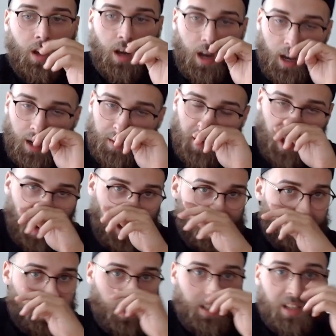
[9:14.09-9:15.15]
Now,
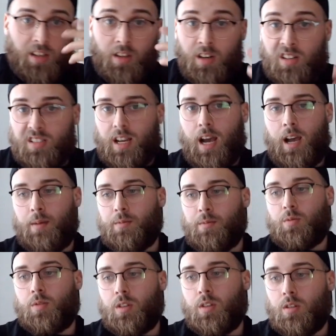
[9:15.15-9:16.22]
obviously, there are
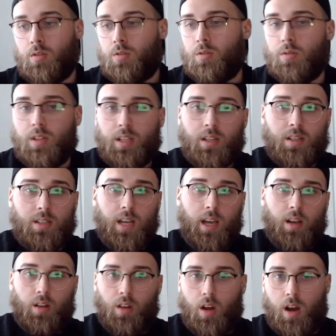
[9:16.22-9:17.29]
times when you do need to take
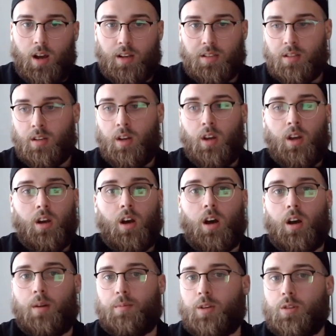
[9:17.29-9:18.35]
a loss.
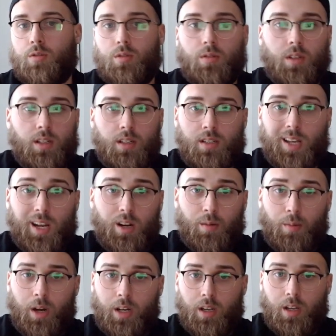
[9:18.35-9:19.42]
You do need to take
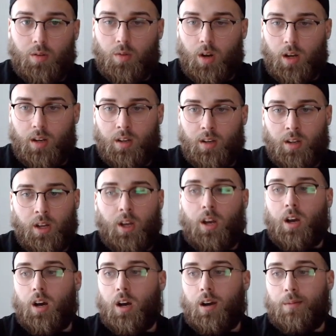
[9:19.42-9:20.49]
your money and run,
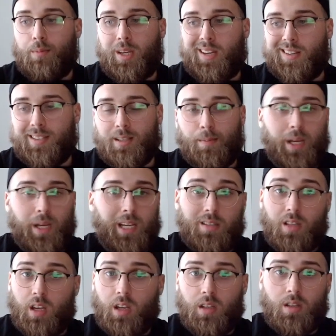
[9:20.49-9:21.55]
because the
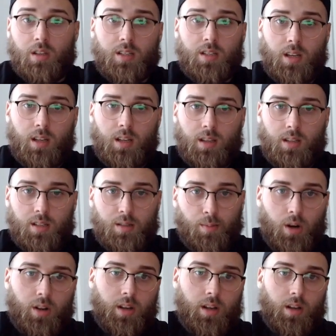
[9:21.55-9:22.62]
biggest thing in this
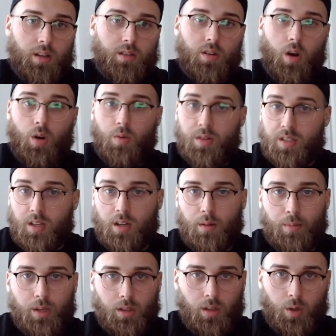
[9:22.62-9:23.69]
market is always going
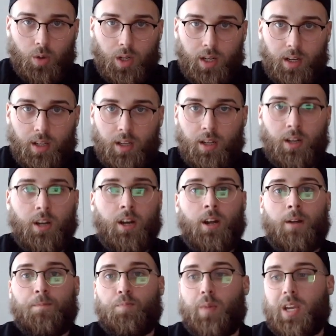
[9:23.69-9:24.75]
to be liquidity,
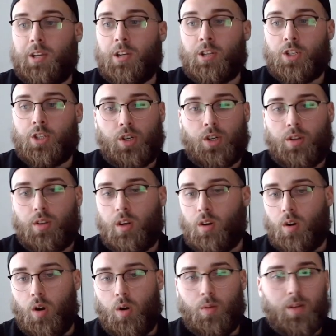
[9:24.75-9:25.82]
making sure that
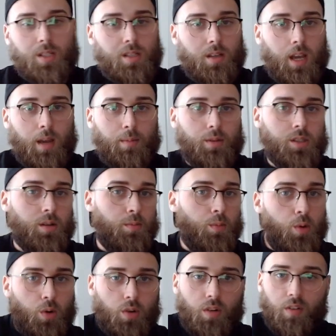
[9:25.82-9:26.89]
you're always able to
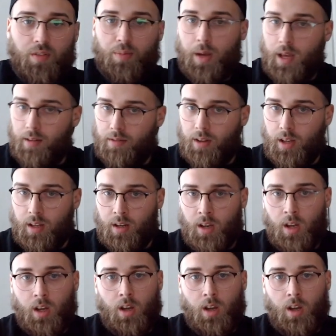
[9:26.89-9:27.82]
move, pivot,